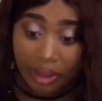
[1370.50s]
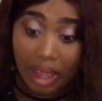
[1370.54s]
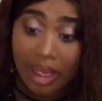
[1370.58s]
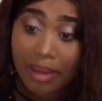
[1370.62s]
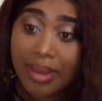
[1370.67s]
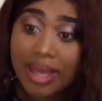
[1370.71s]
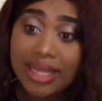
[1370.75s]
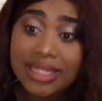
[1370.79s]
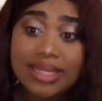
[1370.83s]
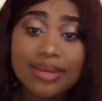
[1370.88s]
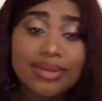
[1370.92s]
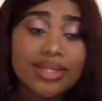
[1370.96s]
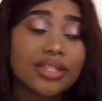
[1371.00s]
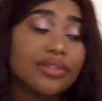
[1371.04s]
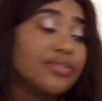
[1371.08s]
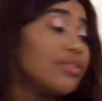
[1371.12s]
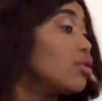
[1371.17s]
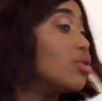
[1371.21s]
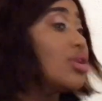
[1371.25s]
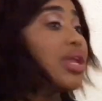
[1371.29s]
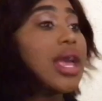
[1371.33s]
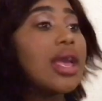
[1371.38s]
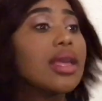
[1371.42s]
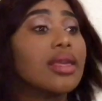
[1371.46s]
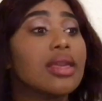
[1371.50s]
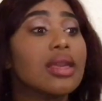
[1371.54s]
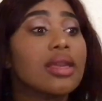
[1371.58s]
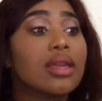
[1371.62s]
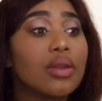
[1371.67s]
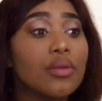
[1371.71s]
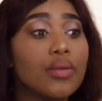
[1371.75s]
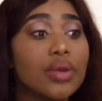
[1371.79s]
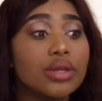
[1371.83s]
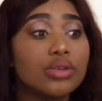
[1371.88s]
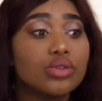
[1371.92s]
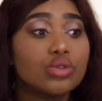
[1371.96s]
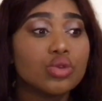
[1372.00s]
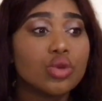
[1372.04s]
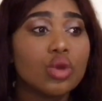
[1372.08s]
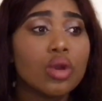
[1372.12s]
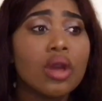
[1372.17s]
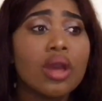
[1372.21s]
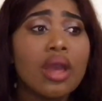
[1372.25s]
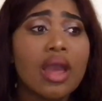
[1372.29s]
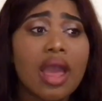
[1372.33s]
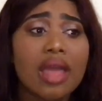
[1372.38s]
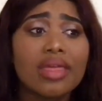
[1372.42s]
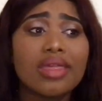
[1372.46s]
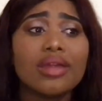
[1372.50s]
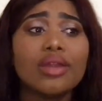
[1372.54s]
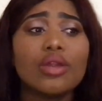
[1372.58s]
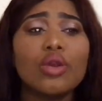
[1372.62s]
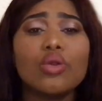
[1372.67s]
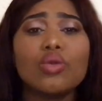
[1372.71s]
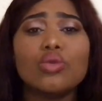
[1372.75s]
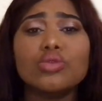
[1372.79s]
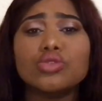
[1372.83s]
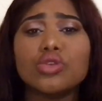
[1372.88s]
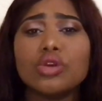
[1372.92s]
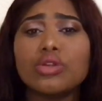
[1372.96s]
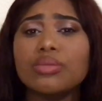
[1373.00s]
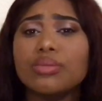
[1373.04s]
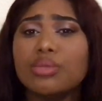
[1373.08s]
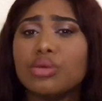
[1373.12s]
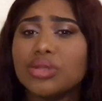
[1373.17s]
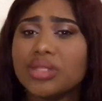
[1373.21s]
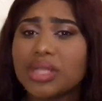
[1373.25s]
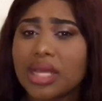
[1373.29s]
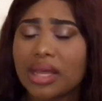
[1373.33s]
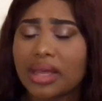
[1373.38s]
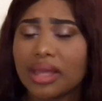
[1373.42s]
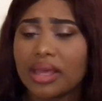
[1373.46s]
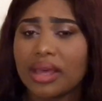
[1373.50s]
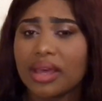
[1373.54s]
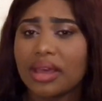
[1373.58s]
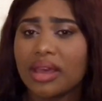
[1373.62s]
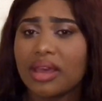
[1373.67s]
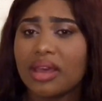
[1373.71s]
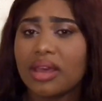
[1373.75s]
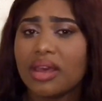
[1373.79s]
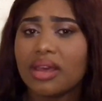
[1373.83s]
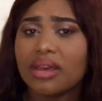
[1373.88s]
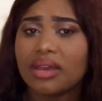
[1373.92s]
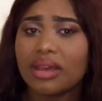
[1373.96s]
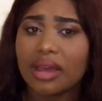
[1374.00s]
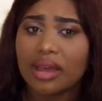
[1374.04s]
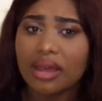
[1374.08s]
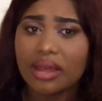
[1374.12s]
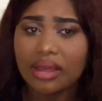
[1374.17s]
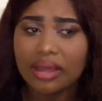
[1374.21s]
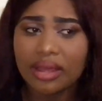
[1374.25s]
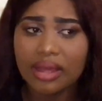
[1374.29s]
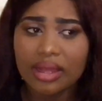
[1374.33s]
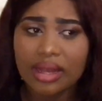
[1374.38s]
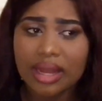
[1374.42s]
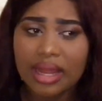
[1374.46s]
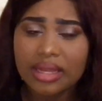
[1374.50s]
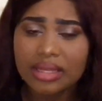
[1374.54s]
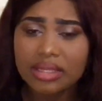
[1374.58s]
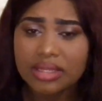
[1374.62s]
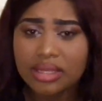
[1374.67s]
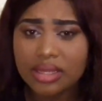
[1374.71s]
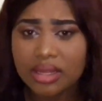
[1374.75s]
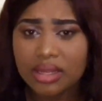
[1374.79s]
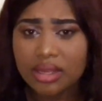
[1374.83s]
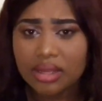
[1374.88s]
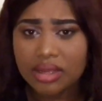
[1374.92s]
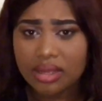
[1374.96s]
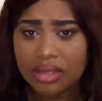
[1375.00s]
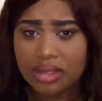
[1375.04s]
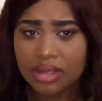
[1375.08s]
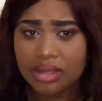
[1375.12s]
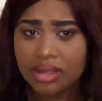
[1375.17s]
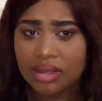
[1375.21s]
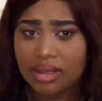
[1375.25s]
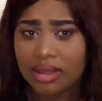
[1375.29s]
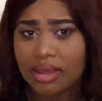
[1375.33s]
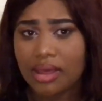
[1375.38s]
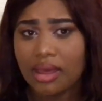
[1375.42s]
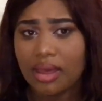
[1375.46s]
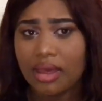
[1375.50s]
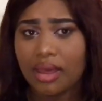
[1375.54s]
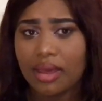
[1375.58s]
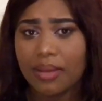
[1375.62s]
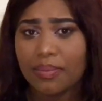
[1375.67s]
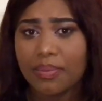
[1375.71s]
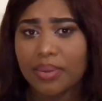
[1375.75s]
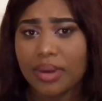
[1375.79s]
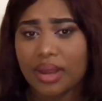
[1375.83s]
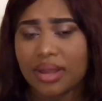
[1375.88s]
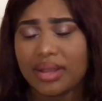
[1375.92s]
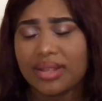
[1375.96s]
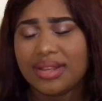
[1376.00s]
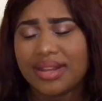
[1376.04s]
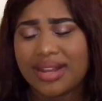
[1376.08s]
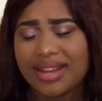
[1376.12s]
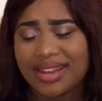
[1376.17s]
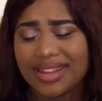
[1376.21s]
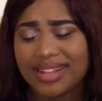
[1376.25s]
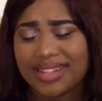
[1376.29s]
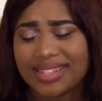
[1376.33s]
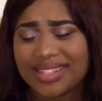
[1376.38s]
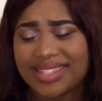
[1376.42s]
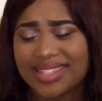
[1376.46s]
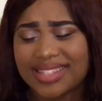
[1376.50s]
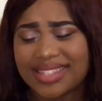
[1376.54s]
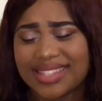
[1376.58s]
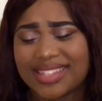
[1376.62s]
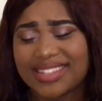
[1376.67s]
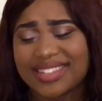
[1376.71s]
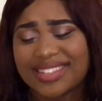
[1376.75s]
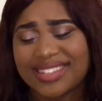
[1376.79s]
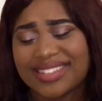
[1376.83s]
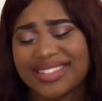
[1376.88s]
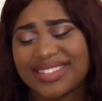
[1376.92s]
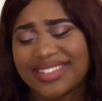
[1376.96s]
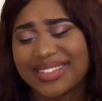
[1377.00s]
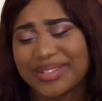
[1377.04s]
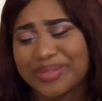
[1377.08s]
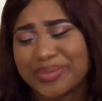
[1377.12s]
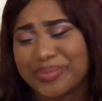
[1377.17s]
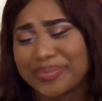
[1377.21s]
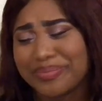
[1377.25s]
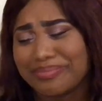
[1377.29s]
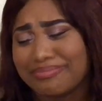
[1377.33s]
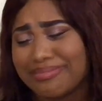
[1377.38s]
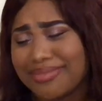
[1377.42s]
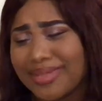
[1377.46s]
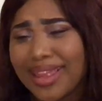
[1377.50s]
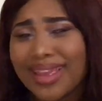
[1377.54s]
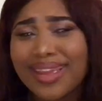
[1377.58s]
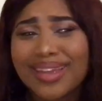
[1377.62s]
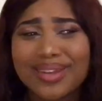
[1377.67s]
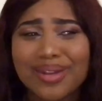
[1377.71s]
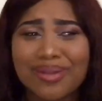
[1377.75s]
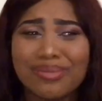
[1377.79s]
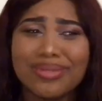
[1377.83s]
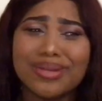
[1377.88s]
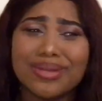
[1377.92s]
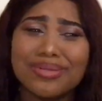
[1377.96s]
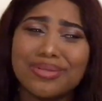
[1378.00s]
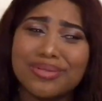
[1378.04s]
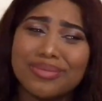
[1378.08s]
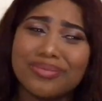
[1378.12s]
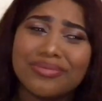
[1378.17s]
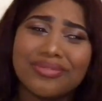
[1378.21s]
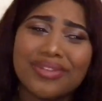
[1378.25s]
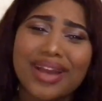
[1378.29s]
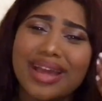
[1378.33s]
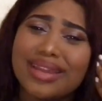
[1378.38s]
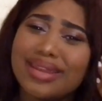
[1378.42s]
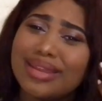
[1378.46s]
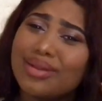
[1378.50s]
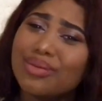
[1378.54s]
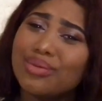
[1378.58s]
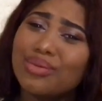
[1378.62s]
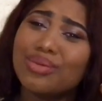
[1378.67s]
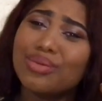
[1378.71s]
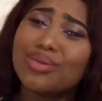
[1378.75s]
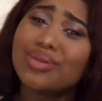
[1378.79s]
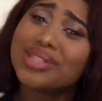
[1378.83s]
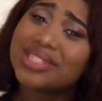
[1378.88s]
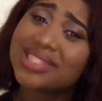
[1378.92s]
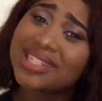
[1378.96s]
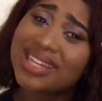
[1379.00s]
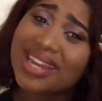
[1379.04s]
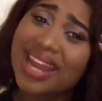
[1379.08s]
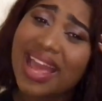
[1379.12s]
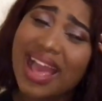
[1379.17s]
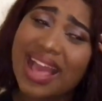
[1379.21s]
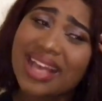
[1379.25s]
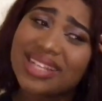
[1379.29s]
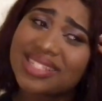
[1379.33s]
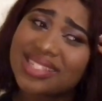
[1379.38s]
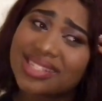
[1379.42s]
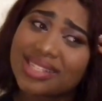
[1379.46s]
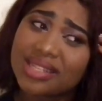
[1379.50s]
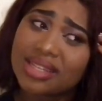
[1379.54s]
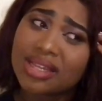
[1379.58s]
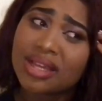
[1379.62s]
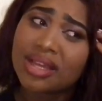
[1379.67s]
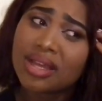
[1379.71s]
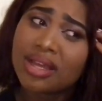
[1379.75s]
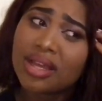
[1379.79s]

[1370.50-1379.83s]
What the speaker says: I mean, so it's for now I kick away too. And then it was on Buzang and Gelandic gay presents. My man, who's it as he?